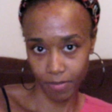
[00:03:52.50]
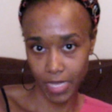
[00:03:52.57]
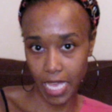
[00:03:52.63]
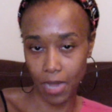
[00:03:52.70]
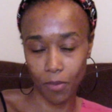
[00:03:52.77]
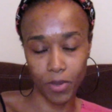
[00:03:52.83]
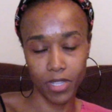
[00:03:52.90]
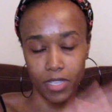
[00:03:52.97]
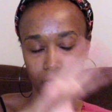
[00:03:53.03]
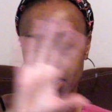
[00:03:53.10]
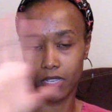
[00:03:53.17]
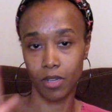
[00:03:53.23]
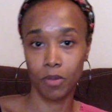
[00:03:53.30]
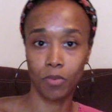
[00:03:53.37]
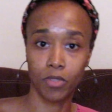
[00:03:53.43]
that
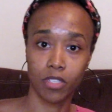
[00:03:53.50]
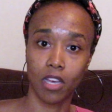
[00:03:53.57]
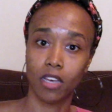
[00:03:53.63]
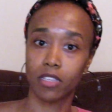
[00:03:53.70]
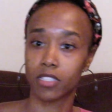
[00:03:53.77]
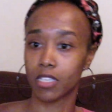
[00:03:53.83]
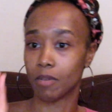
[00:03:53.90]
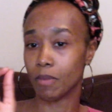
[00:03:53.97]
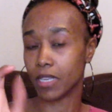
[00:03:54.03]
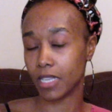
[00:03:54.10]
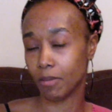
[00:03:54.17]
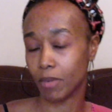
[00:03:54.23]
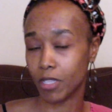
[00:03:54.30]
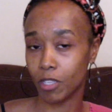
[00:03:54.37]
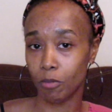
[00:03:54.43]
weekend was awesome. I
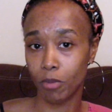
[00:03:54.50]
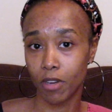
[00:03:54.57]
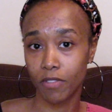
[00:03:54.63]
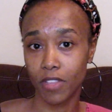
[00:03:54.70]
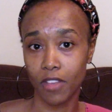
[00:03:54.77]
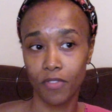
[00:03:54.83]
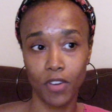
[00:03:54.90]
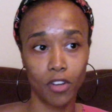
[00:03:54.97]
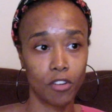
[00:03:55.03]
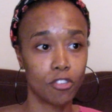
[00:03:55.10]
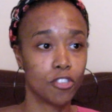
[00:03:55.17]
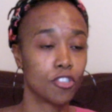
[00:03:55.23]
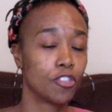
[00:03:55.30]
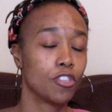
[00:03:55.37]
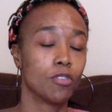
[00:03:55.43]
did my little birthday photo
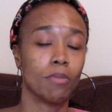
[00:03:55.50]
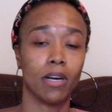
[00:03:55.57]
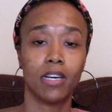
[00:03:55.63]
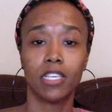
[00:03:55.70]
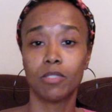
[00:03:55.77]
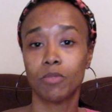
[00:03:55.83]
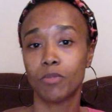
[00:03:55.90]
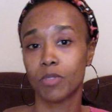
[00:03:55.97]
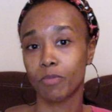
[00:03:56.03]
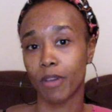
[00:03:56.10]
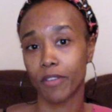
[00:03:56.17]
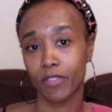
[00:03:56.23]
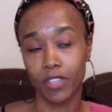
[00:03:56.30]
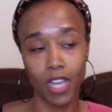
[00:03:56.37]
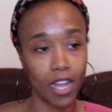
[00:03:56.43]
shoot. My husband was
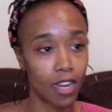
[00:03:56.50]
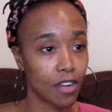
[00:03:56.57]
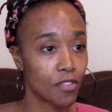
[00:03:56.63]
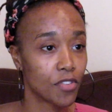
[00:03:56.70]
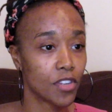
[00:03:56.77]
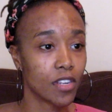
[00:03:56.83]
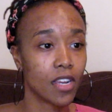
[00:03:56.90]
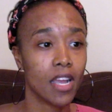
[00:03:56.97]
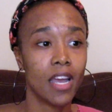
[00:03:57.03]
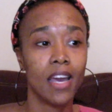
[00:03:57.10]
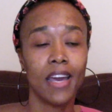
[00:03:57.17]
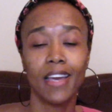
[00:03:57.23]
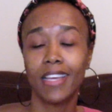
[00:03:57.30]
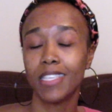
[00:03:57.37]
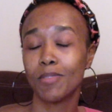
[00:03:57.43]
my photographer.
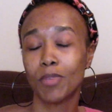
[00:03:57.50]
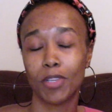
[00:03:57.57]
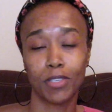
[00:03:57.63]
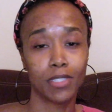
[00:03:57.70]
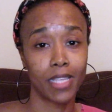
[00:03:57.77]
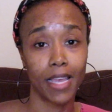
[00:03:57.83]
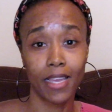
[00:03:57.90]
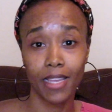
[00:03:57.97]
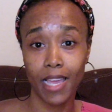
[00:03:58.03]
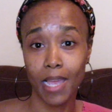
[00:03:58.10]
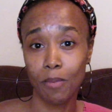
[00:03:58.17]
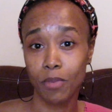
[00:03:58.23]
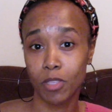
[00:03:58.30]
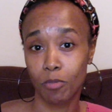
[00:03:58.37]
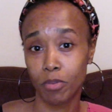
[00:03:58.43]
He's been on his A
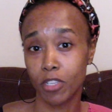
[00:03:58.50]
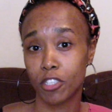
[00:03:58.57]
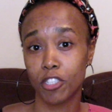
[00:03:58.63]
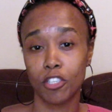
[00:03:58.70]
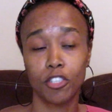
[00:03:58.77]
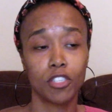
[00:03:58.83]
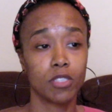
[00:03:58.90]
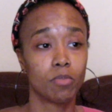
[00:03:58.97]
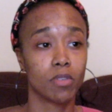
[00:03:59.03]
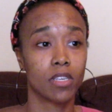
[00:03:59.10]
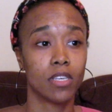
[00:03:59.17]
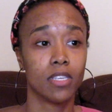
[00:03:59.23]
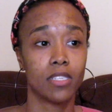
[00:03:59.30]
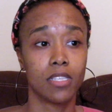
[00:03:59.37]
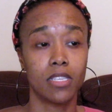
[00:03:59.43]
game with the pictures,
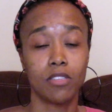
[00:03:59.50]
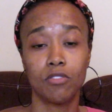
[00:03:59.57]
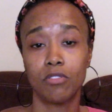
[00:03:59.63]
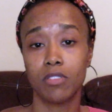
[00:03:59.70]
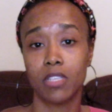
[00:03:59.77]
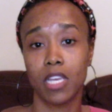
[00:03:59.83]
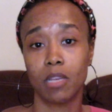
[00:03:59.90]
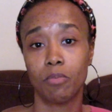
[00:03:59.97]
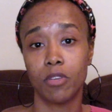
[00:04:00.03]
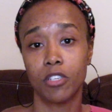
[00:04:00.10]
because he used to take